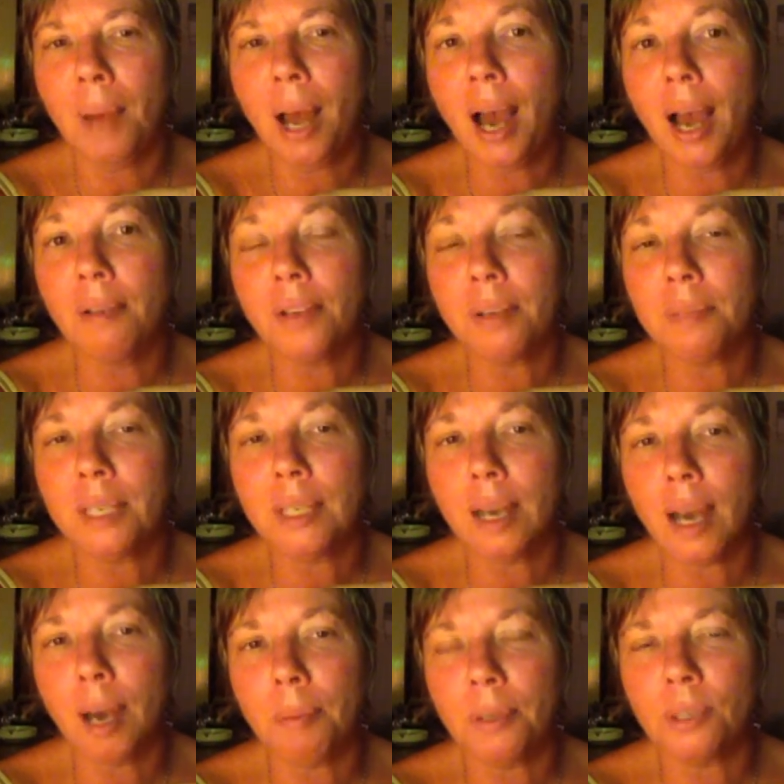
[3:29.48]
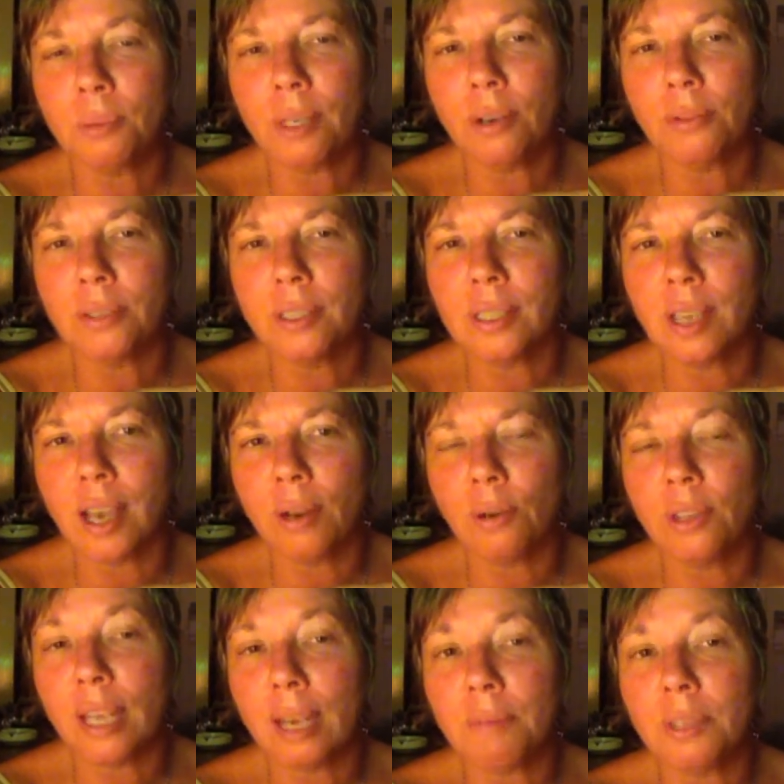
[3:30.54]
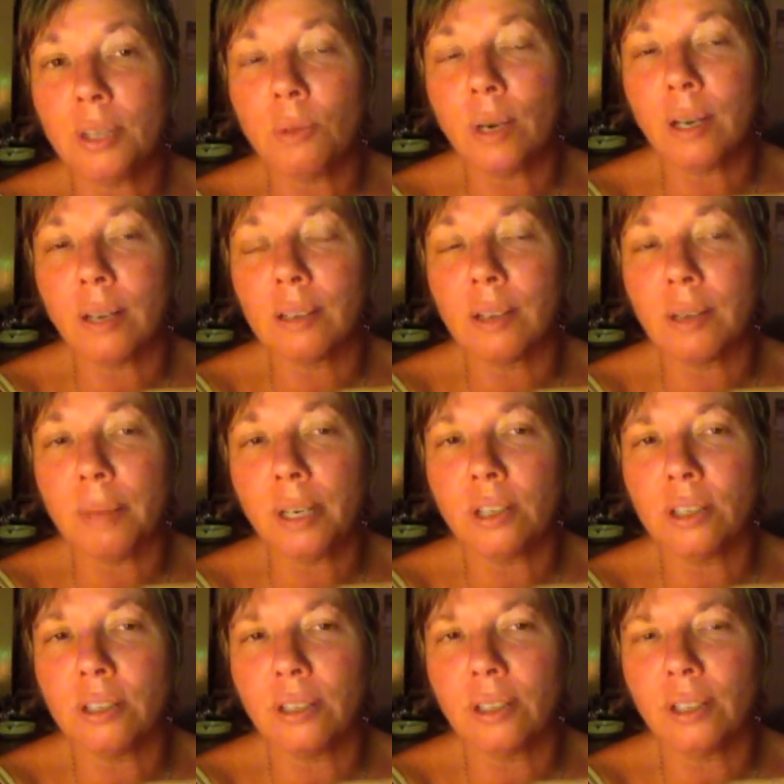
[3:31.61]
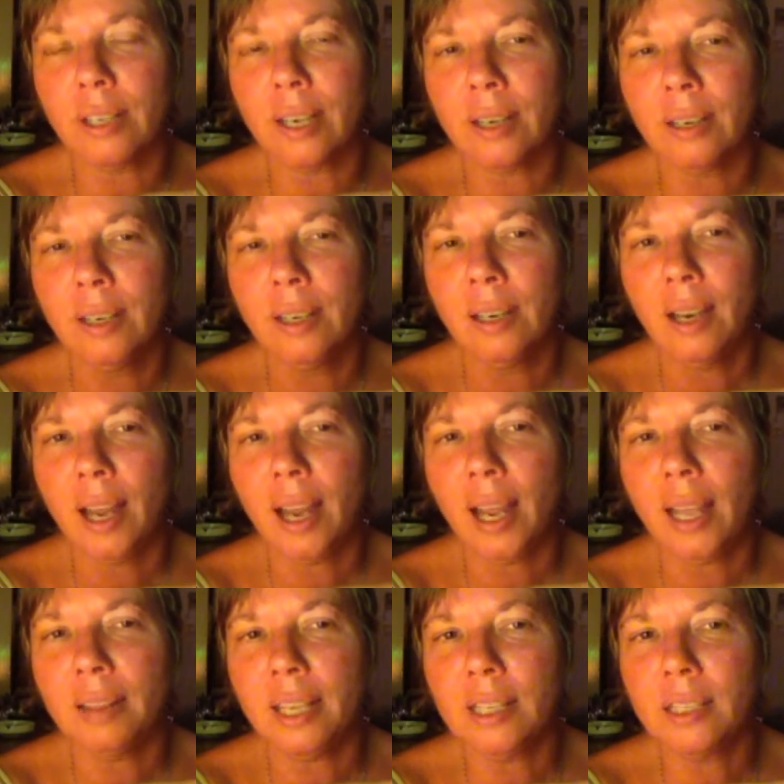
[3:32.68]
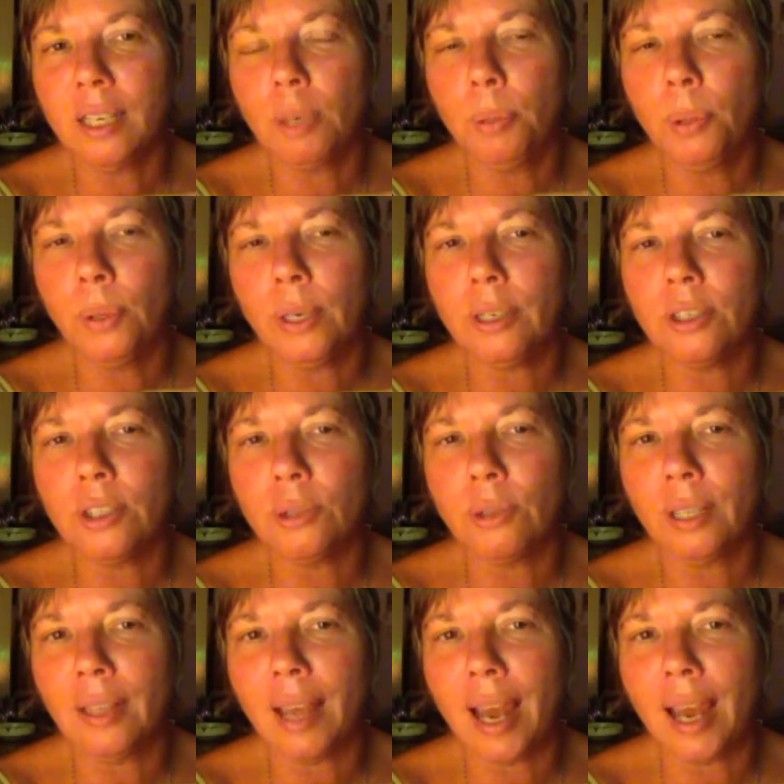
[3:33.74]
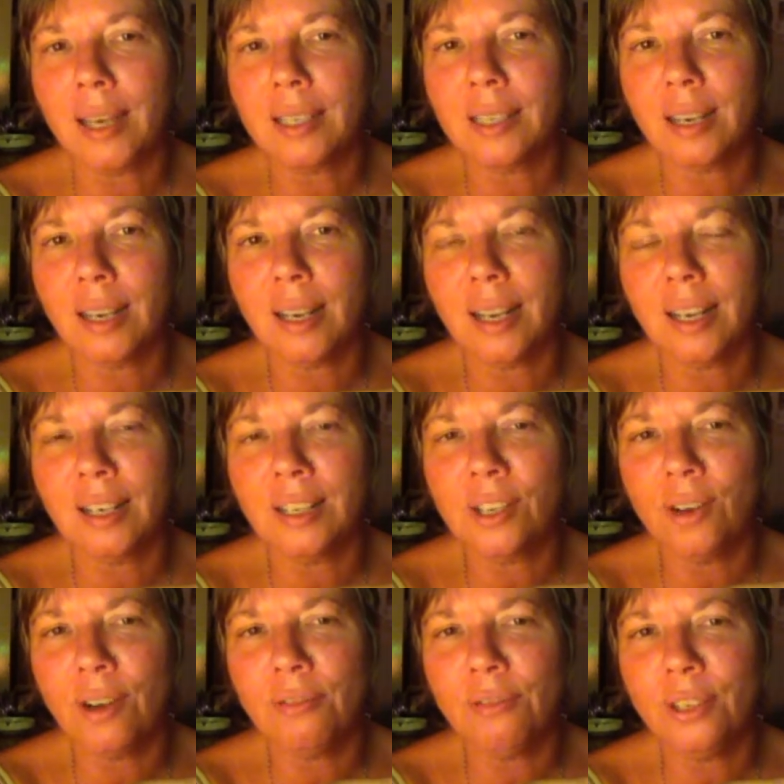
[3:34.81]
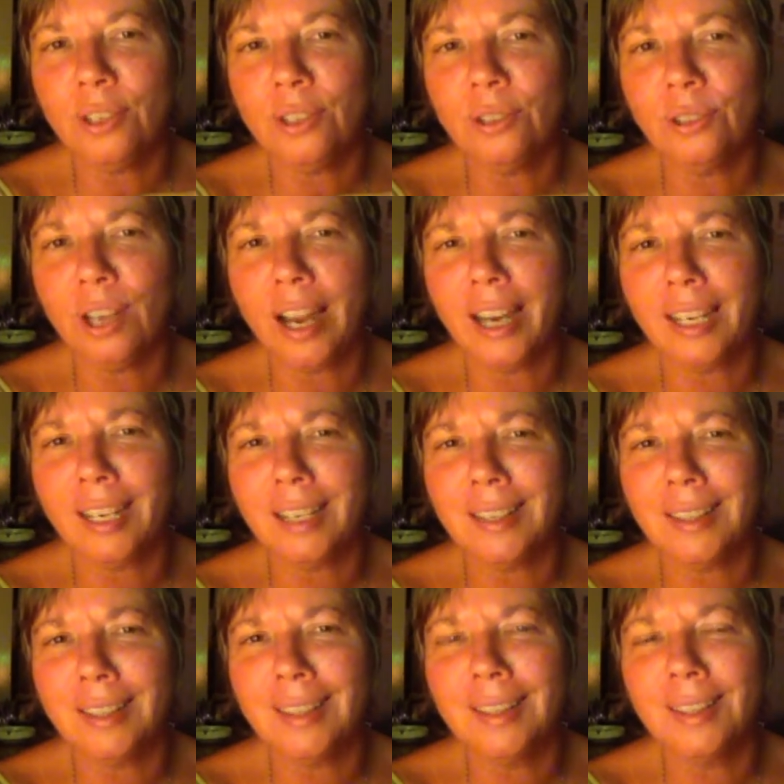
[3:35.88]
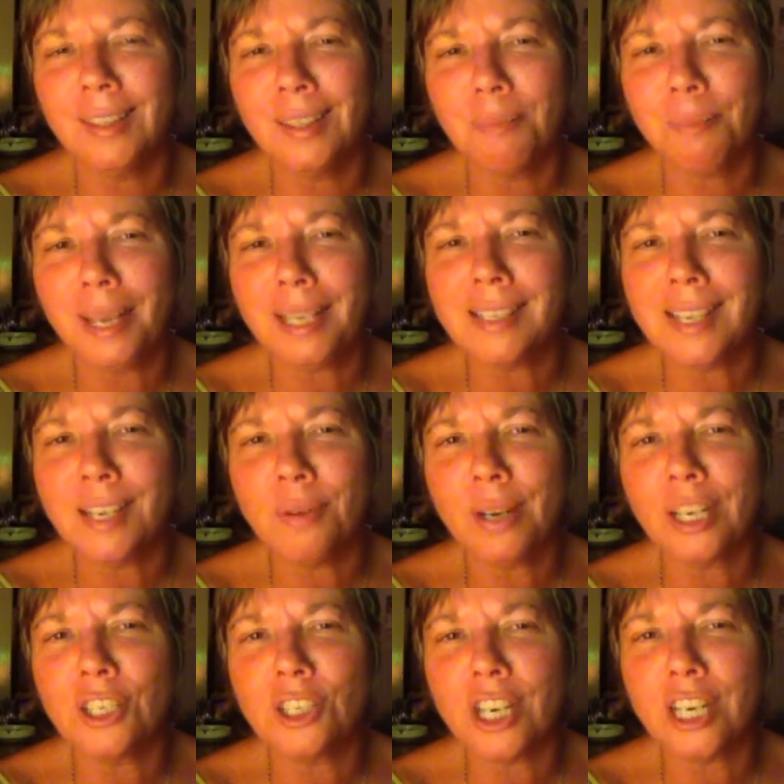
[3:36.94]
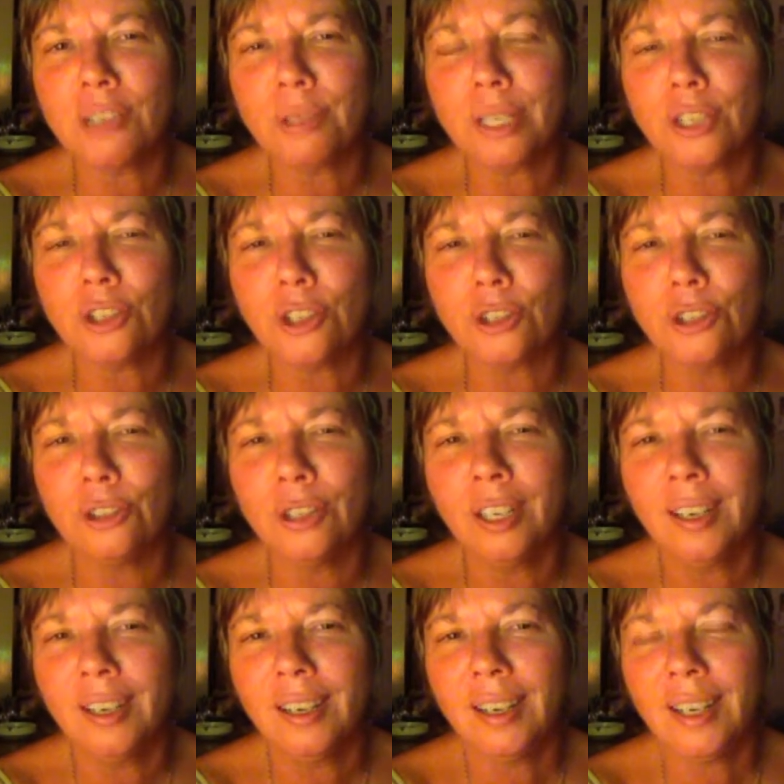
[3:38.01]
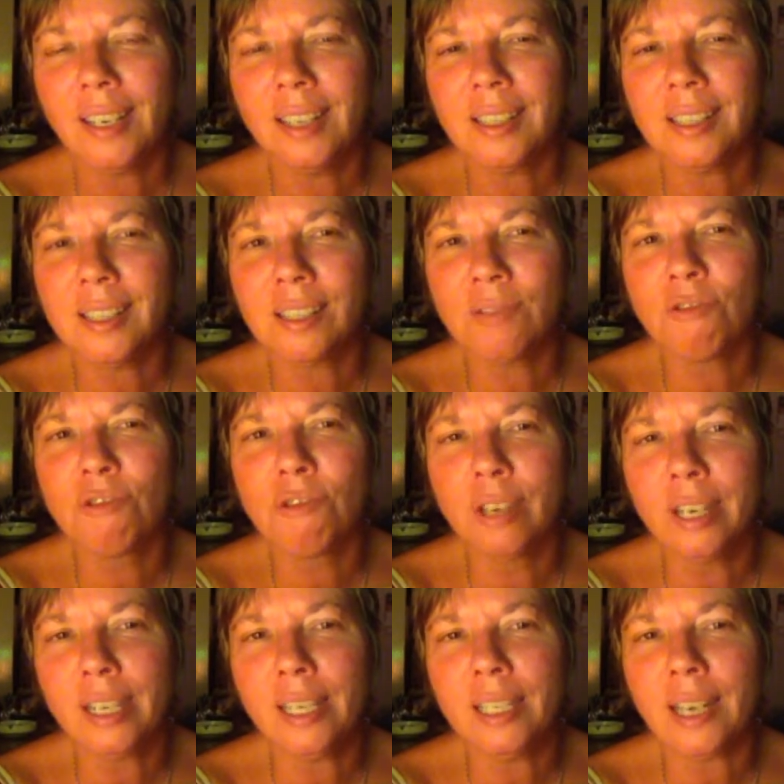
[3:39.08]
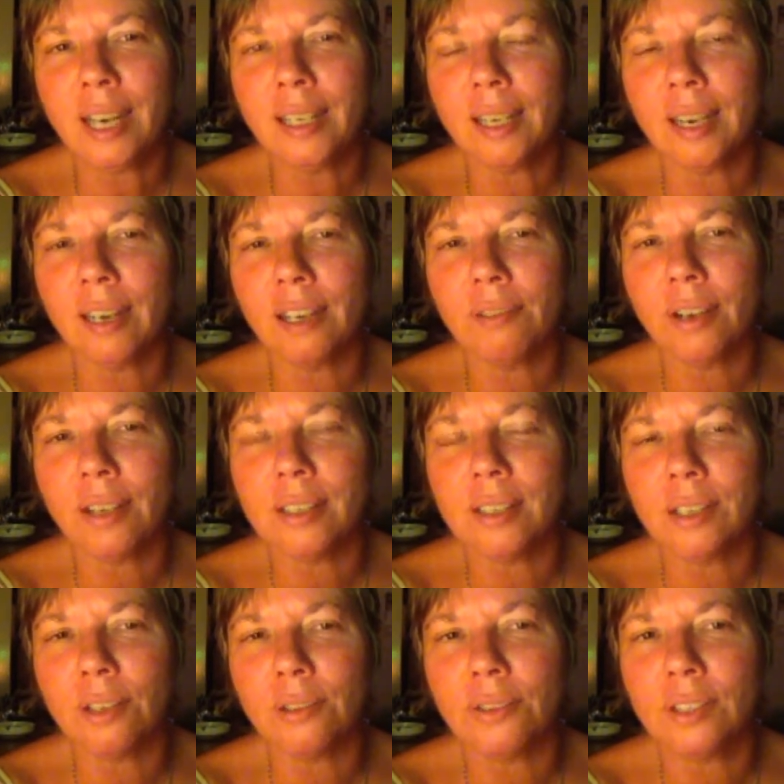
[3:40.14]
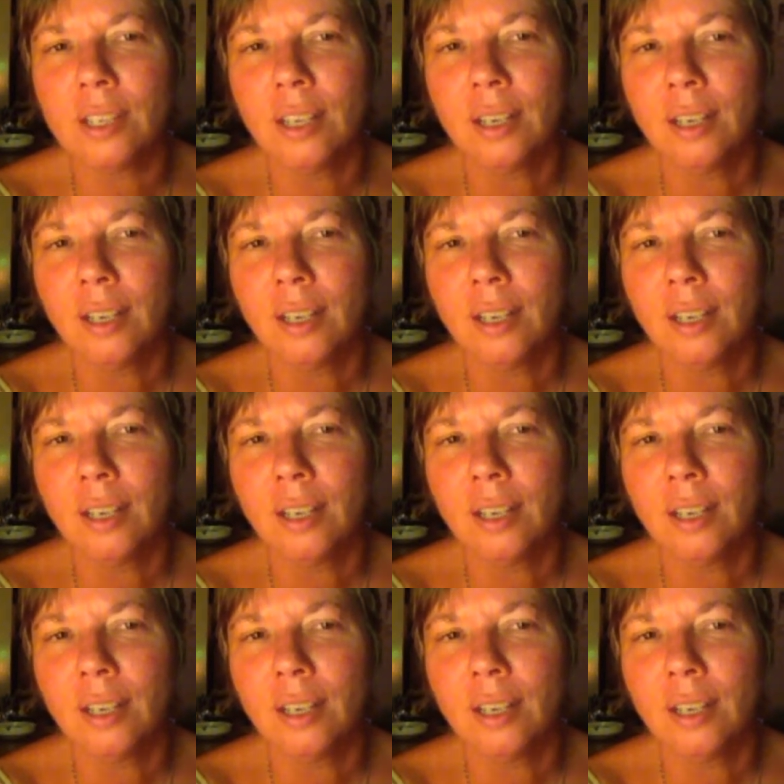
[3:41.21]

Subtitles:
half-empty cup, as we often say, or the empty well, as I mentioned earlier, and there's little point in doing that. And so I feel like the best thing we can genuinely do is really take care of ourselves.